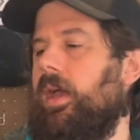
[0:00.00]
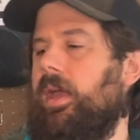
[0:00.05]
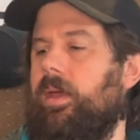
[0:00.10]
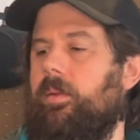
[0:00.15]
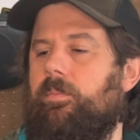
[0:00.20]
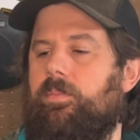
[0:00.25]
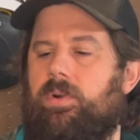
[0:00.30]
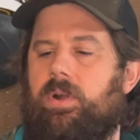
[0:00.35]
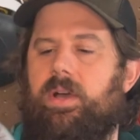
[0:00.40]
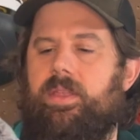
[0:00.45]

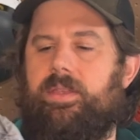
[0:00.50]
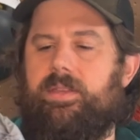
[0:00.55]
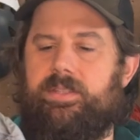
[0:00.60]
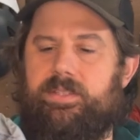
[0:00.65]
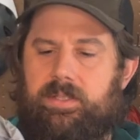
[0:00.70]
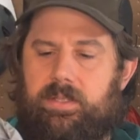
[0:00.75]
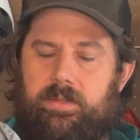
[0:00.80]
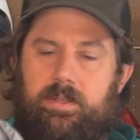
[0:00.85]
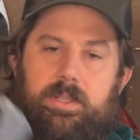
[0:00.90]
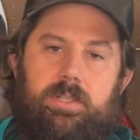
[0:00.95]
had brought this
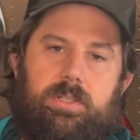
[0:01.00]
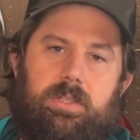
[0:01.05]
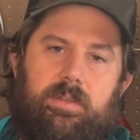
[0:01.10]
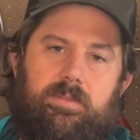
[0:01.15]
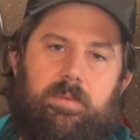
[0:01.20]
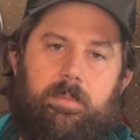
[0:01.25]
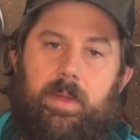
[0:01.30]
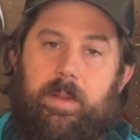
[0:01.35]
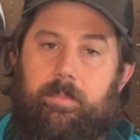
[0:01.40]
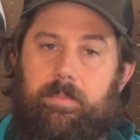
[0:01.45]
initially
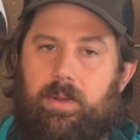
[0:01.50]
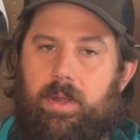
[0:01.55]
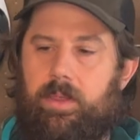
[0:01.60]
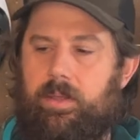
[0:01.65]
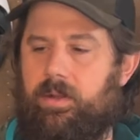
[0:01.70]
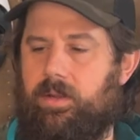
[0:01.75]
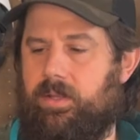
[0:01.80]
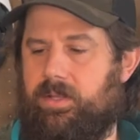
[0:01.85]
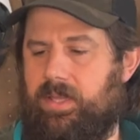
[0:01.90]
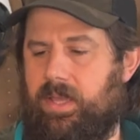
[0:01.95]
for my
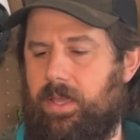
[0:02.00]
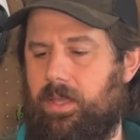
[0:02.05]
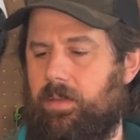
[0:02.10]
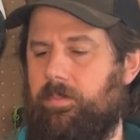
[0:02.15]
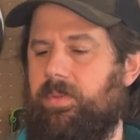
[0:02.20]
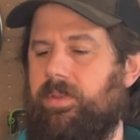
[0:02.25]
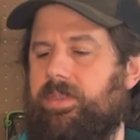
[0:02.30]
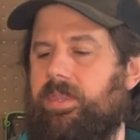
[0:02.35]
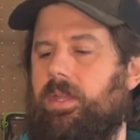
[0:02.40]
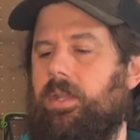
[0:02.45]
brother to take,
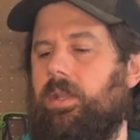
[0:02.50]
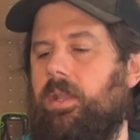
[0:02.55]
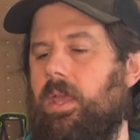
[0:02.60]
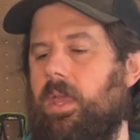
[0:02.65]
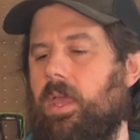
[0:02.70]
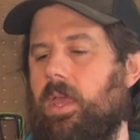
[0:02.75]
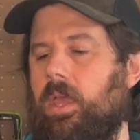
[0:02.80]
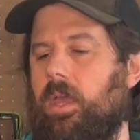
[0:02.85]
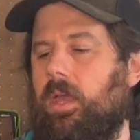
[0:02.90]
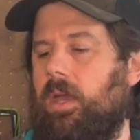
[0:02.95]
but then
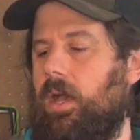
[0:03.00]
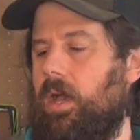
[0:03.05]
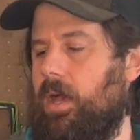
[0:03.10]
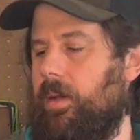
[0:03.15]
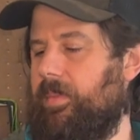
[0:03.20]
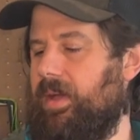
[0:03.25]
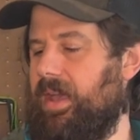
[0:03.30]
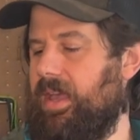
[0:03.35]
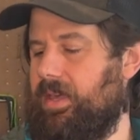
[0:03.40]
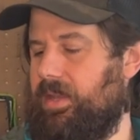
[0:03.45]

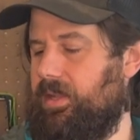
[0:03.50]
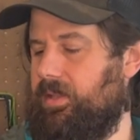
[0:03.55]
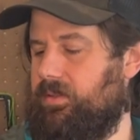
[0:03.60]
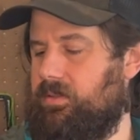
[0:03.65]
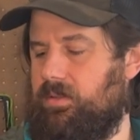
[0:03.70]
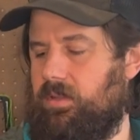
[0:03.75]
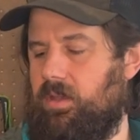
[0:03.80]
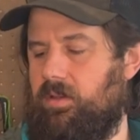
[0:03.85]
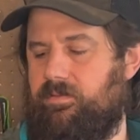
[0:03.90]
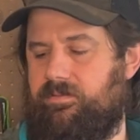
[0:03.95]
I had a
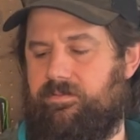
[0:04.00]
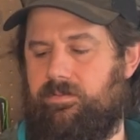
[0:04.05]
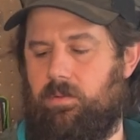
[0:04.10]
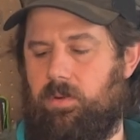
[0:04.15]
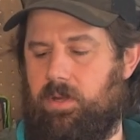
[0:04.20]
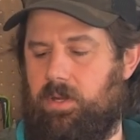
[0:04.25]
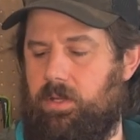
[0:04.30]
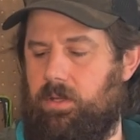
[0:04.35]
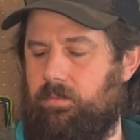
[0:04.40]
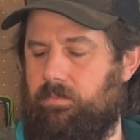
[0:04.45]

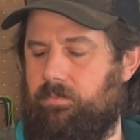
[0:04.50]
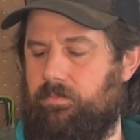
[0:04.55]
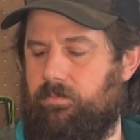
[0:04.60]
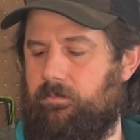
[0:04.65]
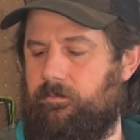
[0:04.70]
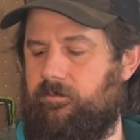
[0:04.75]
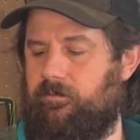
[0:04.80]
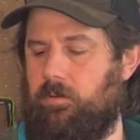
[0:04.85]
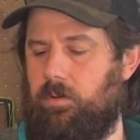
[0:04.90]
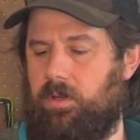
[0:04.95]
40
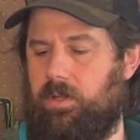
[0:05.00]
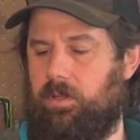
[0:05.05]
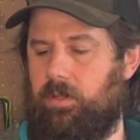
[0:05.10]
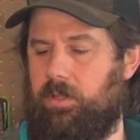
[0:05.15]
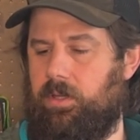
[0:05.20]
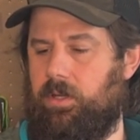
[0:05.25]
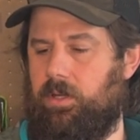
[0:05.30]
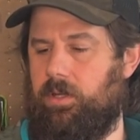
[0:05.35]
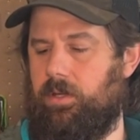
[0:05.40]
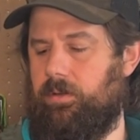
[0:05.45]

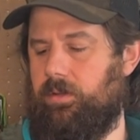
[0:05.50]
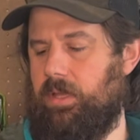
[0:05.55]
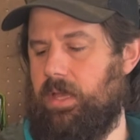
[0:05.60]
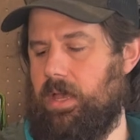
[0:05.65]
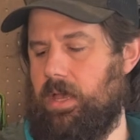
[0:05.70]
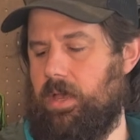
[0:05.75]
liter